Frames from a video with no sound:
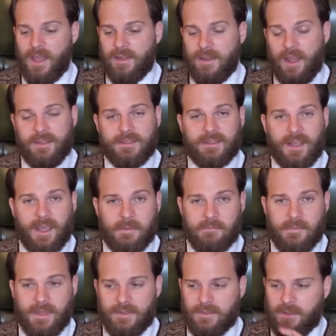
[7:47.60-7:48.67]
a nice light
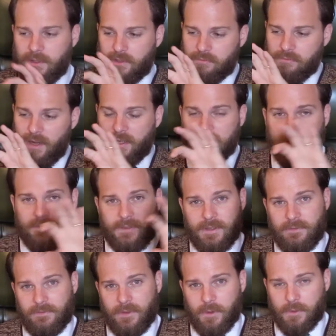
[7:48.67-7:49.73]
mist that is
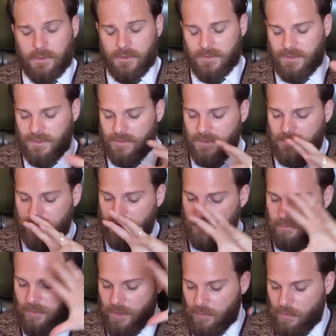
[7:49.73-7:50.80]
relatively focused. It doesn't
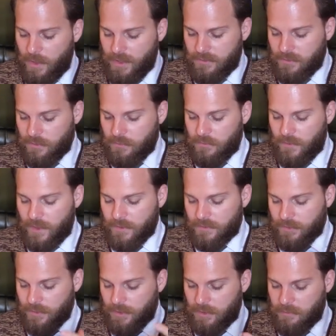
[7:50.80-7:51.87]
spread away too far,
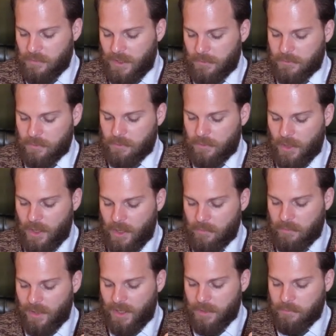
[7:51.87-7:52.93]
so you're going to be able to
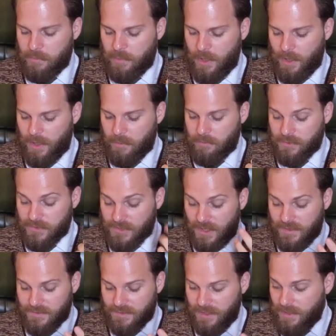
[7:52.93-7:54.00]
apply it
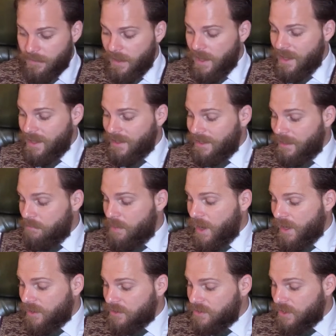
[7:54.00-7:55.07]
precisely. The
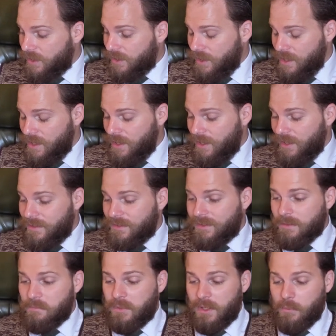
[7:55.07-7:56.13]
packaging is
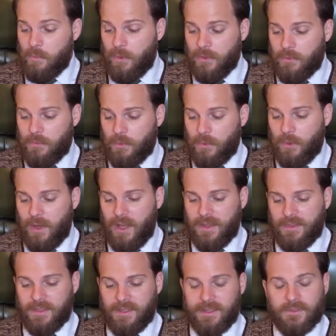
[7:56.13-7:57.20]
simply wonderful. I
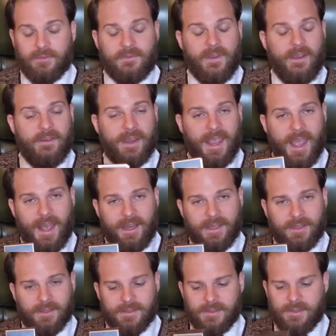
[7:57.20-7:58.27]
think it's very
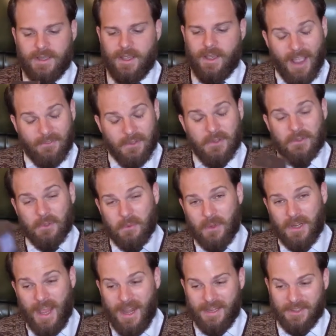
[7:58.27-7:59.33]
elegant. I've used the
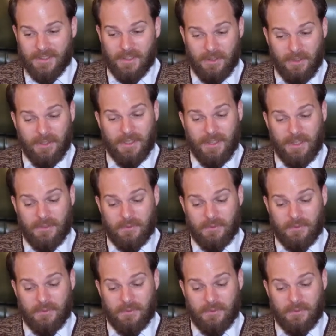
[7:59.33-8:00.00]
word elegant a lot in